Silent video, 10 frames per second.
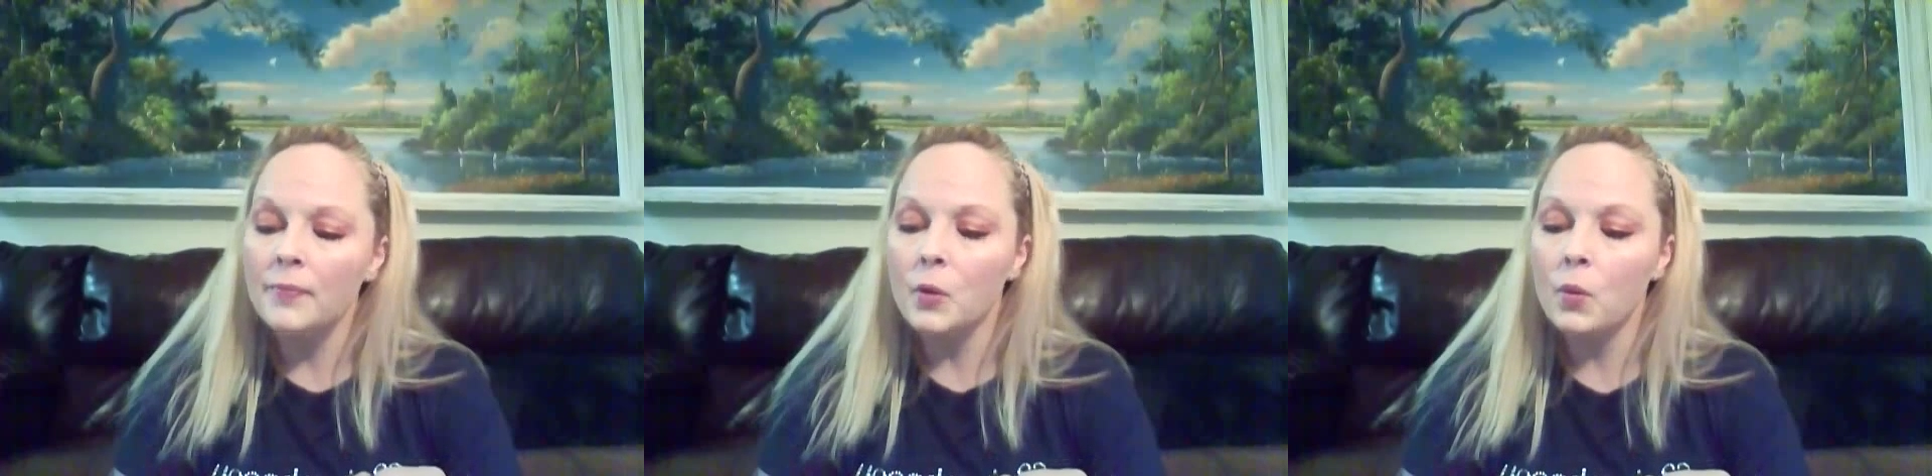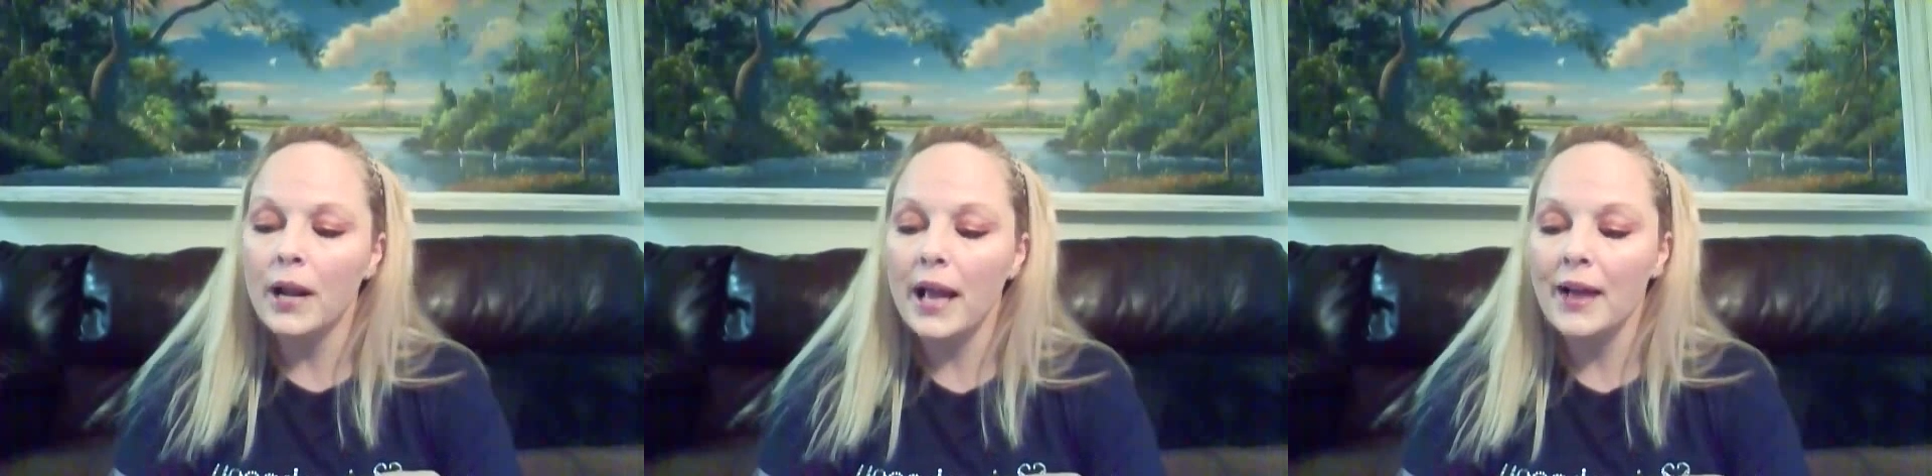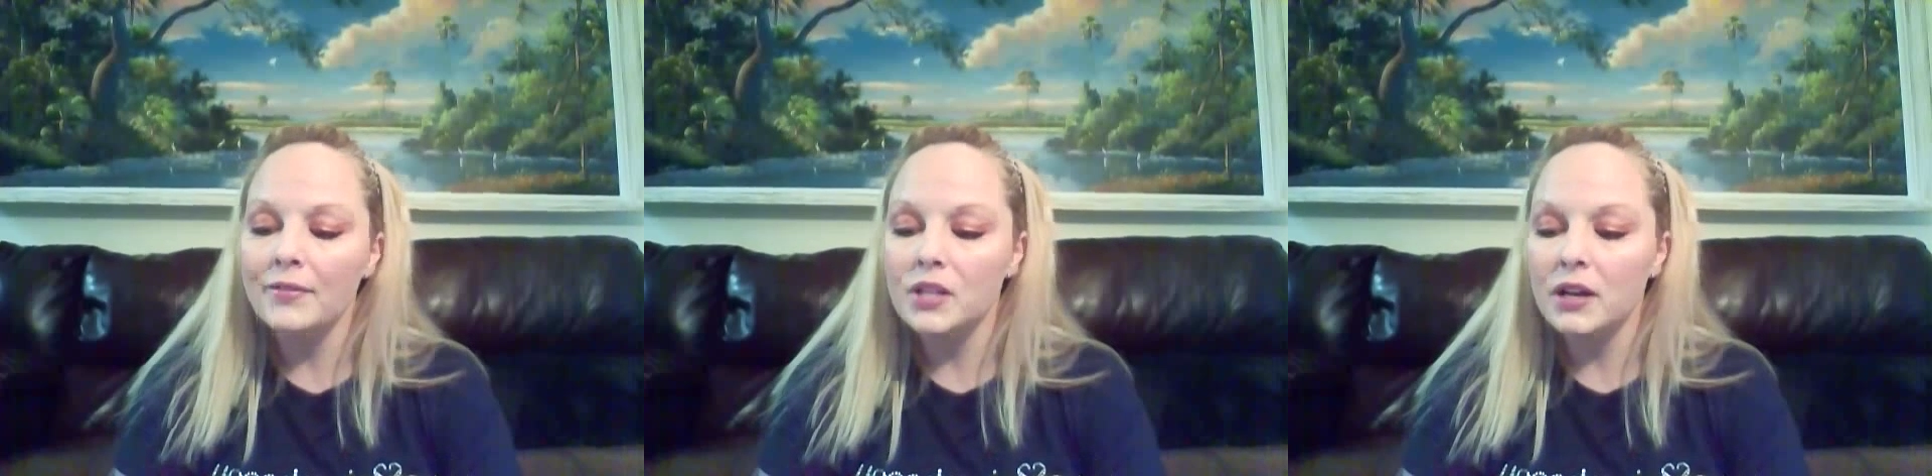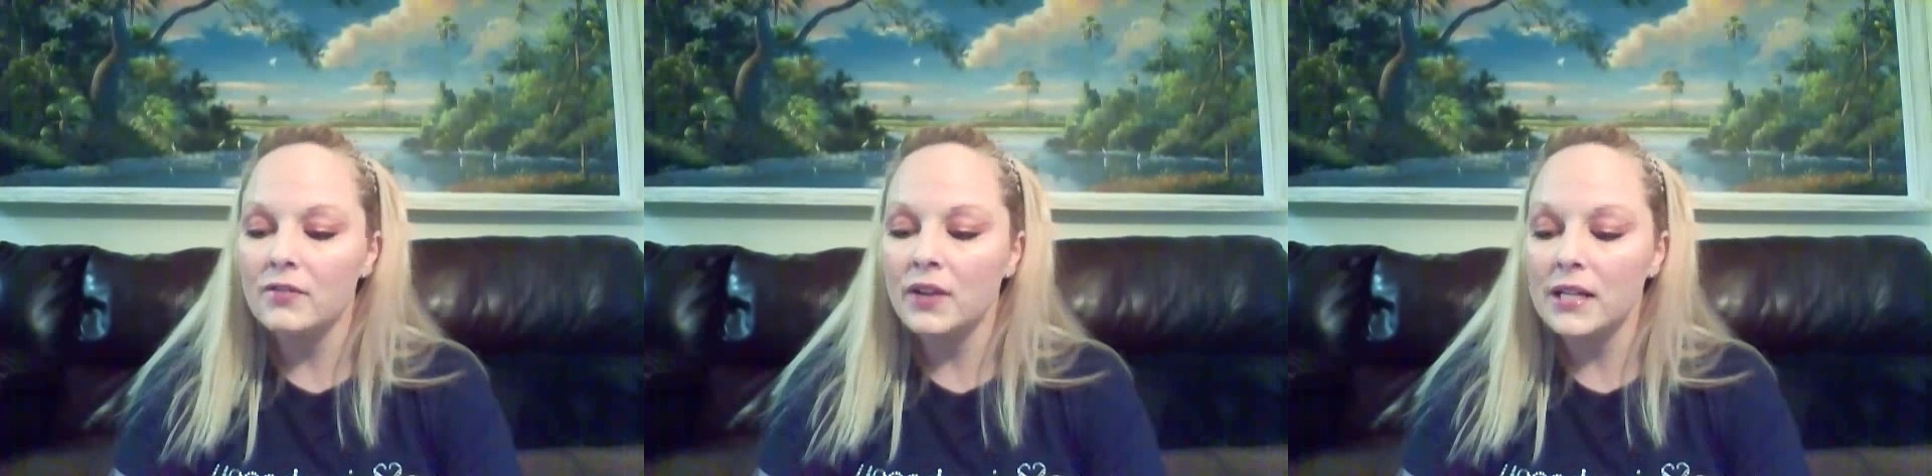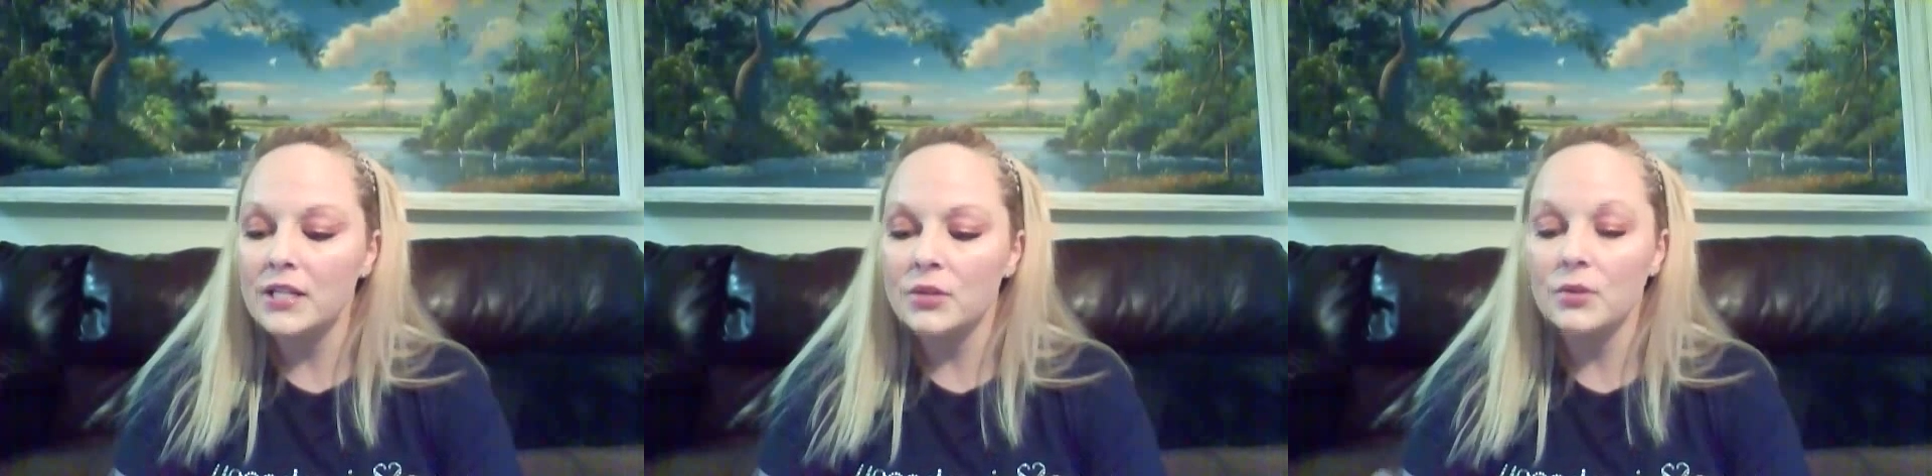What I have to
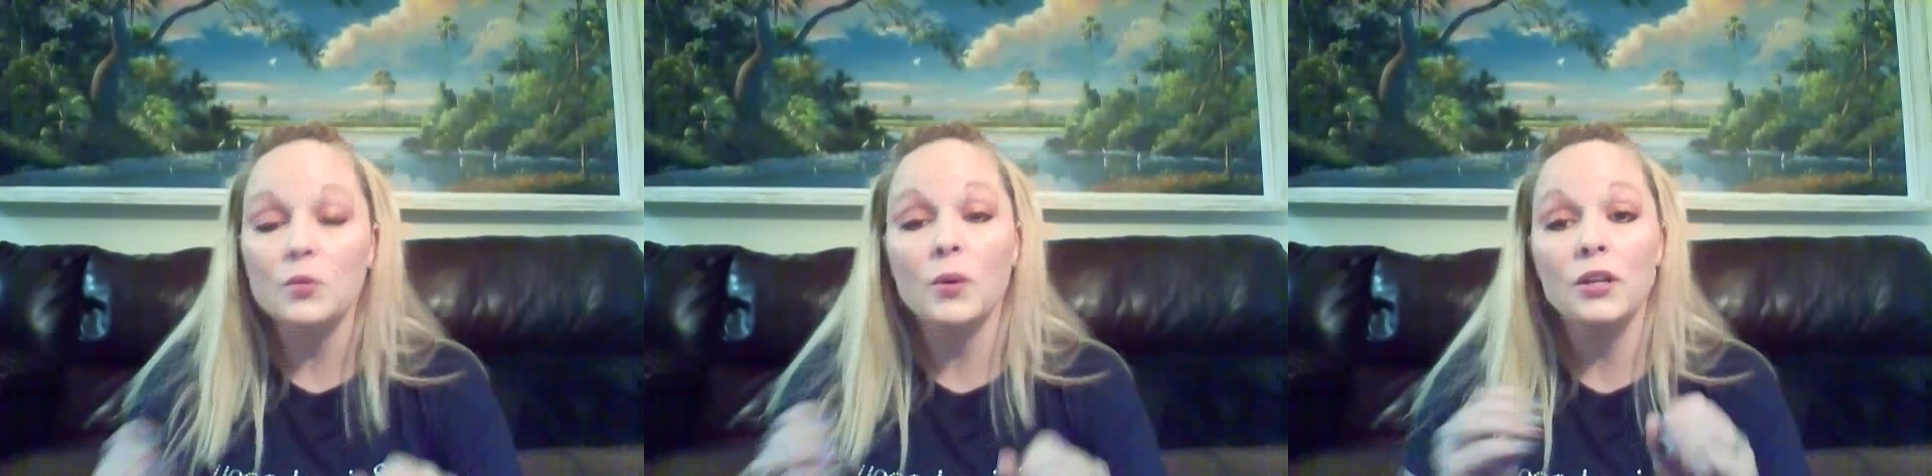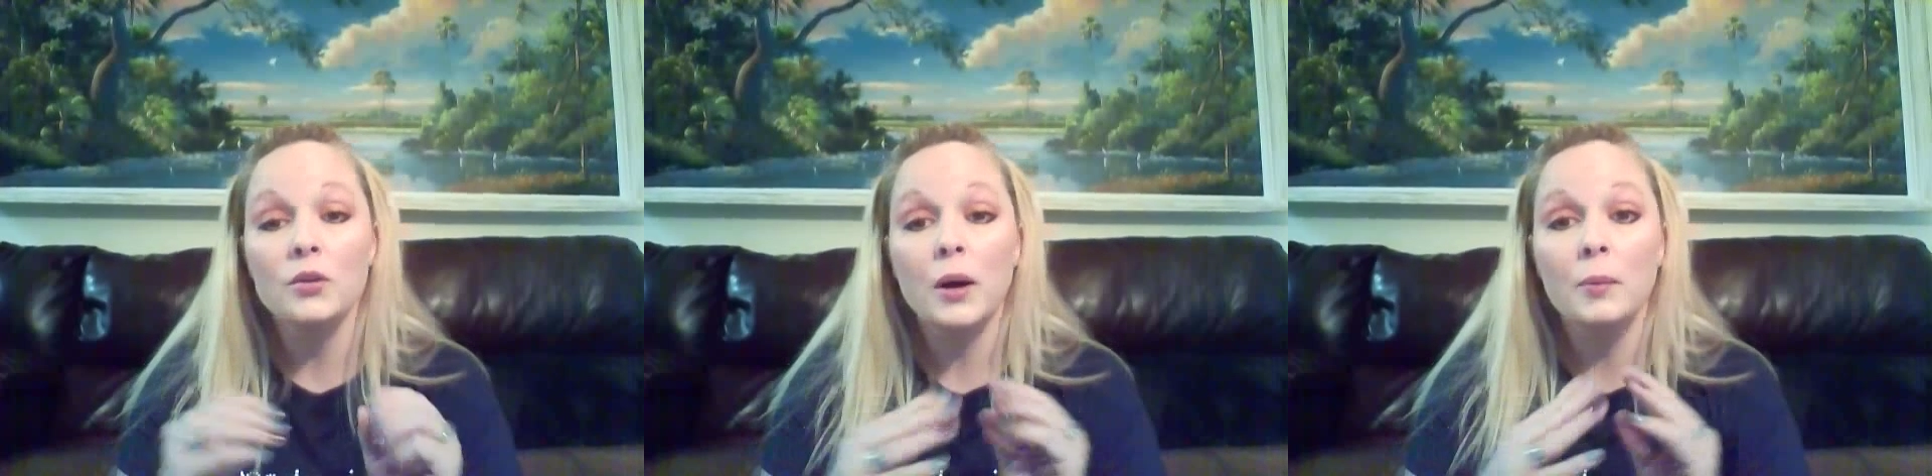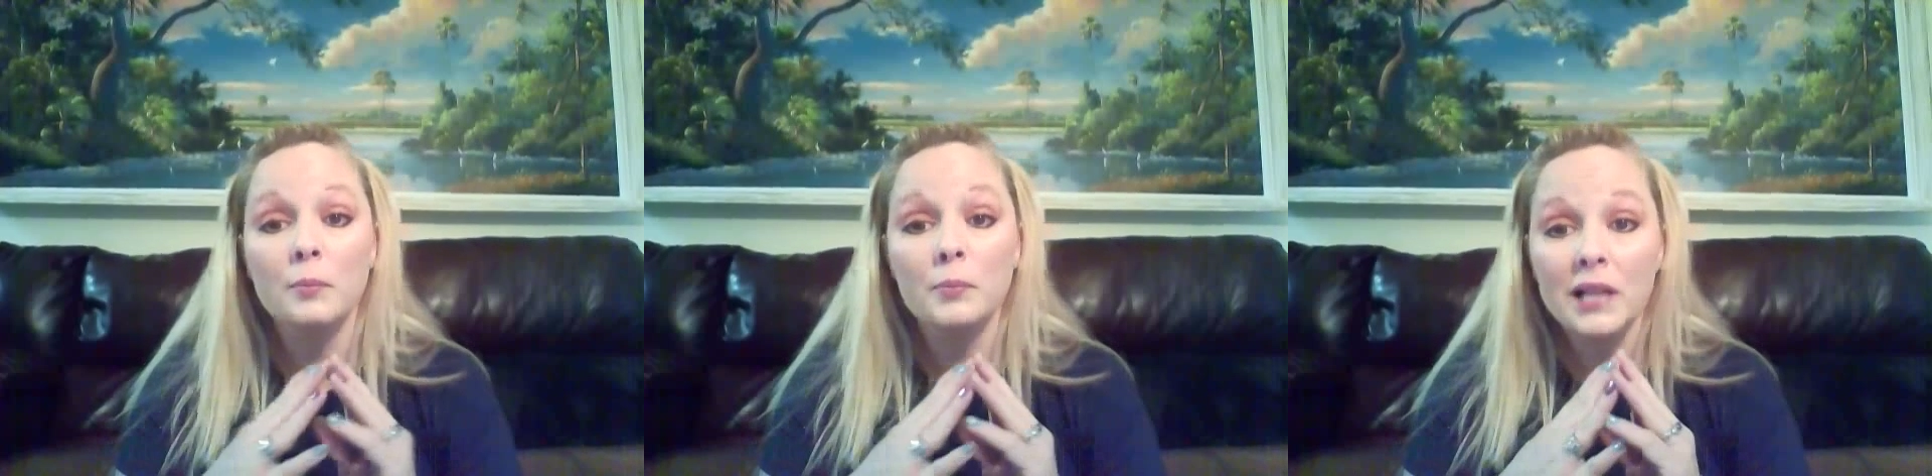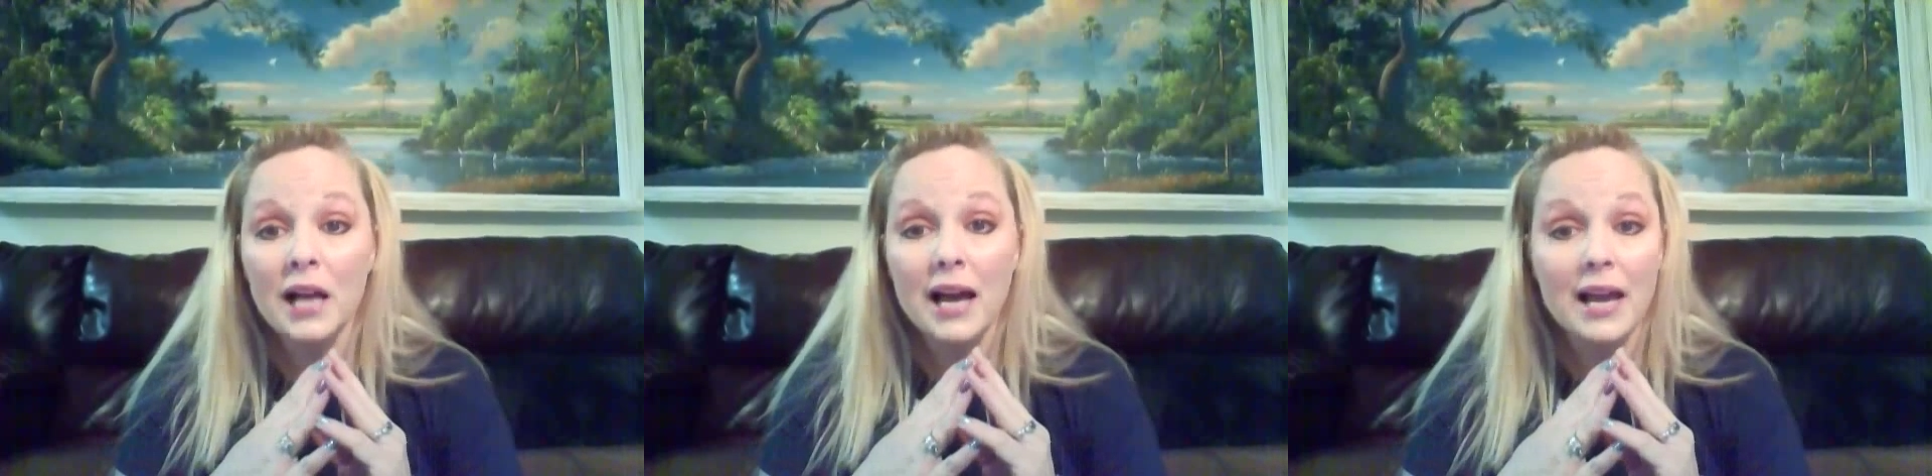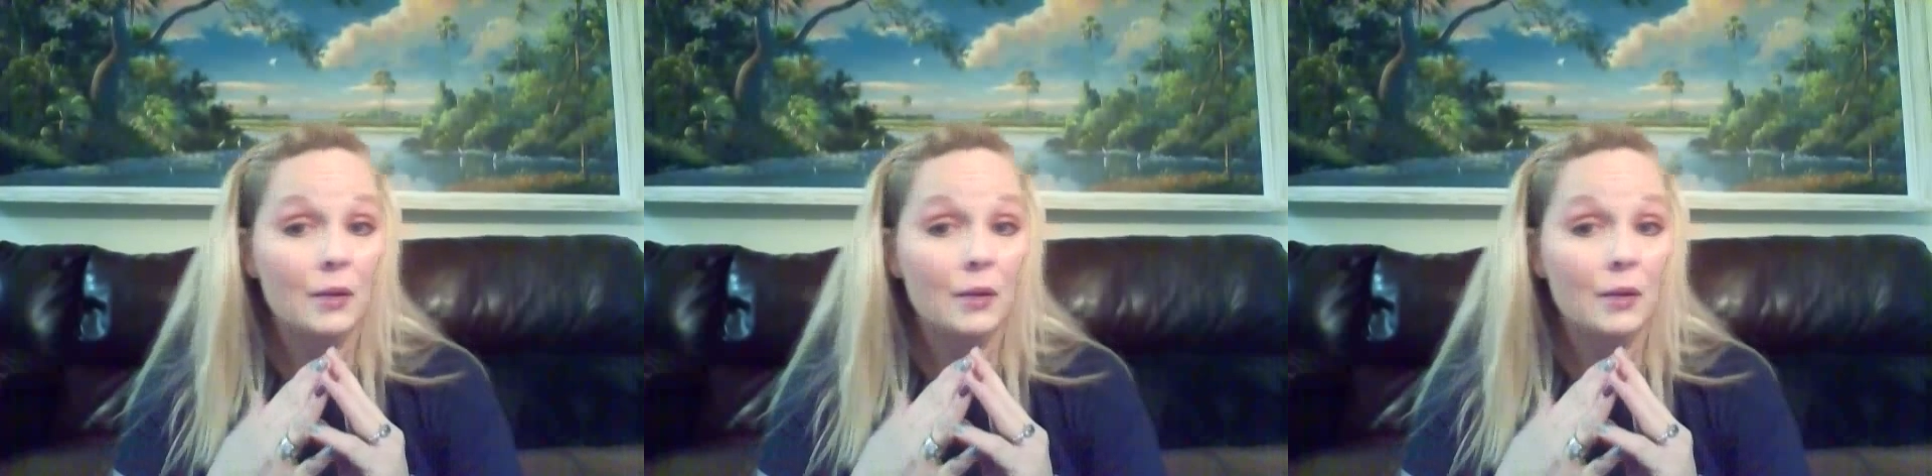advise you is when you apply,